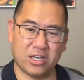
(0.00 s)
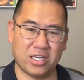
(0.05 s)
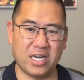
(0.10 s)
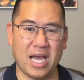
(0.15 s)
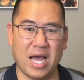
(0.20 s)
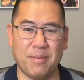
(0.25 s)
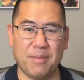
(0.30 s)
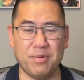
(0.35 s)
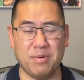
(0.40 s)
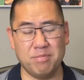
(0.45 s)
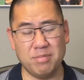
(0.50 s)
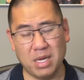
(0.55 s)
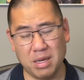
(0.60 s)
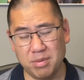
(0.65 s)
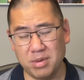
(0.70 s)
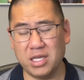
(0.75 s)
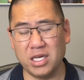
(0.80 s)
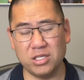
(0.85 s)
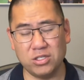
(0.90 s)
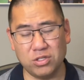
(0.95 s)
not going to happen,
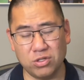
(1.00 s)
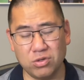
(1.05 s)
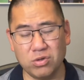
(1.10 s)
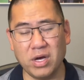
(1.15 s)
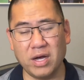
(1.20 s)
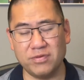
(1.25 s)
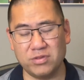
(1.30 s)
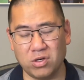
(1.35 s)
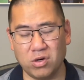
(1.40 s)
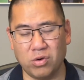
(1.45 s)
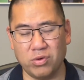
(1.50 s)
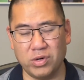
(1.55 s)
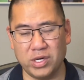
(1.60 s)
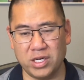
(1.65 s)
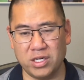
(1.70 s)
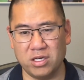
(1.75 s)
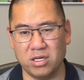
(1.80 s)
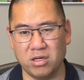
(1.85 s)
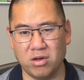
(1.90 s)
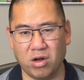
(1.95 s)
maybe they do have to go
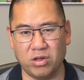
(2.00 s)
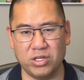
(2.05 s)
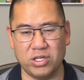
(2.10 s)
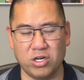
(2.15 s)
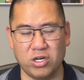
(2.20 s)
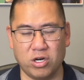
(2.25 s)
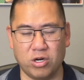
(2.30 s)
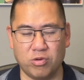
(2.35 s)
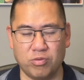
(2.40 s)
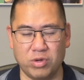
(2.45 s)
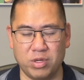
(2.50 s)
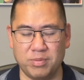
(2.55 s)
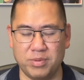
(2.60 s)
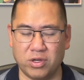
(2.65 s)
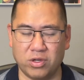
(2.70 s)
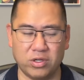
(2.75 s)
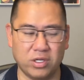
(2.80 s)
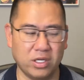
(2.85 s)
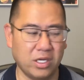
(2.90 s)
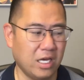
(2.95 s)
in all in on a
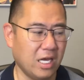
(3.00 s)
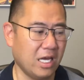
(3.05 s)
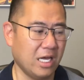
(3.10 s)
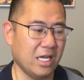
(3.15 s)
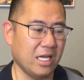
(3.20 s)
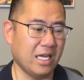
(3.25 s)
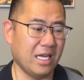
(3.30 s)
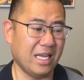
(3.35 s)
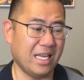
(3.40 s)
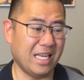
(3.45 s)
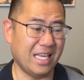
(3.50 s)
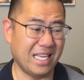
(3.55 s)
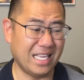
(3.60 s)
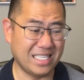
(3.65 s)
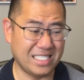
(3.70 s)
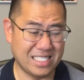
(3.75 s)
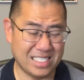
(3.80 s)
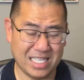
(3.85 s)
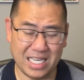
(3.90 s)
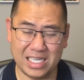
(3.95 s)
rebuild.
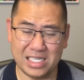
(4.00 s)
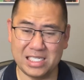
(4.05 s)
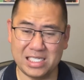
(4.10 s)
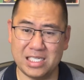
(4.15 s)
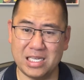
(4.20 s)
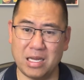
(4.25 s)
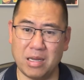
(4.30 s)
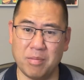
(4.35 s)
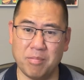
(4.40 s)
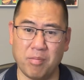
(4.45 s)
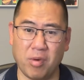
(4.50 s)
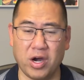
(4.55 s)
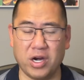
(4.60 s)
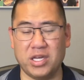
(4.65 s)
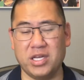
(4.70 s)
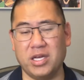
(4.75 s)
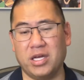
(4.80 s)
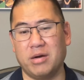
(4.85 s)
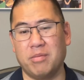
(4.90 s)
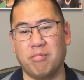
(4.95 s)
Is this
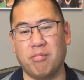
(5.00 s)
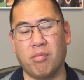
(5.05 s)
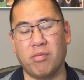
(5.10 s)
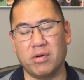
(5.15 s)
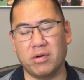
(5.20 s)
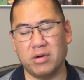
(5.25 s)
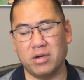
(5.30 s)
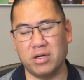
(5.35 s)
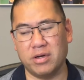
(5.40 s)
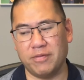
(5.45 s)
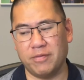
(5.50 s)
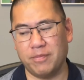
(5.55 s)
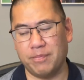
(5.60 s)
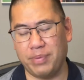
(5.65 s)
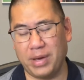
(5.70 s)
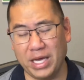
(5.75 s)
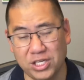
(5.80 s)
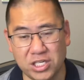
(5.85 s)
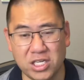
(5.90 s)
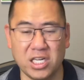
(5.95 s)
market uh,
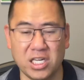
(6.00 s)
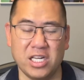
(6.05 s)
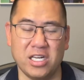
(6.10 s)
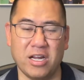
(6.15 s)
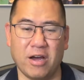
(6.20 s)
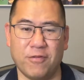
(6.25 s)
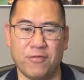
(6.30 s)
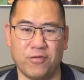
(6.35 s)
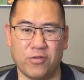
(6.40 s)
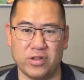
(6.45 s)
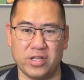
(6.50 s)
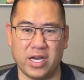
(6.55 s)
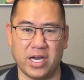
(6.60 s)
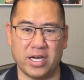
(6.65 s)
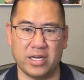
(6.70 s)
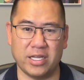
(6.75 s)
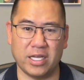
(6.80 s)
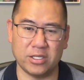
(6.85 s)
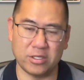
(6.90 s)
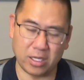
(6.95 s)
patient enough for
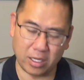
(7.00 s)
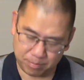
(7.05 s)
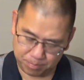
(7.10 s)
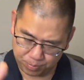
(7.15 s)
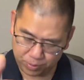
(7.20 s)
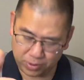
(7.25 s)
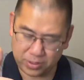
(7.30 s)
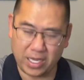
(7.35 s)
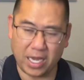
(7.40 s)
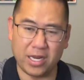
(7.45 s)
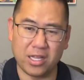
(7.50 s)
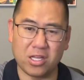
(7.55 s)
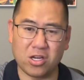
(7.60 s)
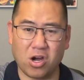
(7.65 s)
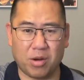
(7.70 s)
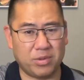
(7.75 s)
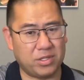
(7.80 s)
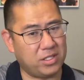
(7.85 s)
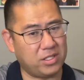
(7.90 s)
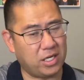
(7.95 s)
that? That's put that in the
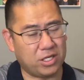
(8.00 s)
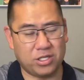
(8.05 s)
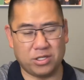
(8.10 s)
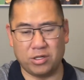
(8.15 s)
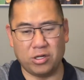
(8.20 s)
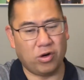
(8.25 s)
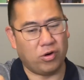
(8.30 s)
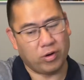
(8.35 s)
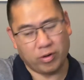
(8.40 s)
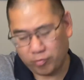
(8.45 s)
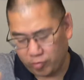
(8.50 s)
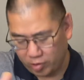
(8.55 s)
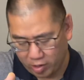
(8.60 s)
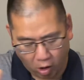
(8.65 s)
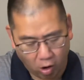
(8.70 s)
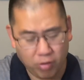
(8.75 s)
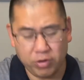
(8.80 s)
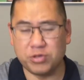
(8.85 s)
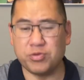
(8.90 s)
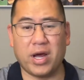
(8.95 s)
comment section. You know, we
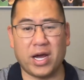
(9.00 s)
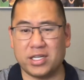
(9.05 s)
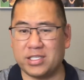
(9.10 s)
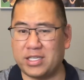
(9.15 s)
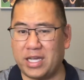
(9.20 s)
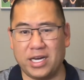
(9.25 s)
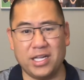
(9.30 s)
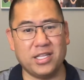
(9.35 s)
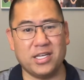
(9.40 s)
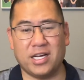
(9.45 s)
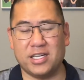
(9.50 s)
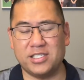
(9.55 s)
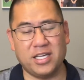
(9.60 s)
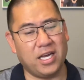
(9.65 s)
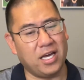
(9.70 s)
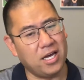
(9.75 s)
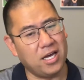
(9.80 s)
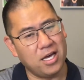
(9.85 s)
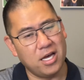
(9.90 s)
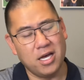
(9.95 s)
always react to anything I
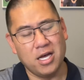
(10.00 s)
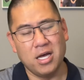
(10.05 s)
say,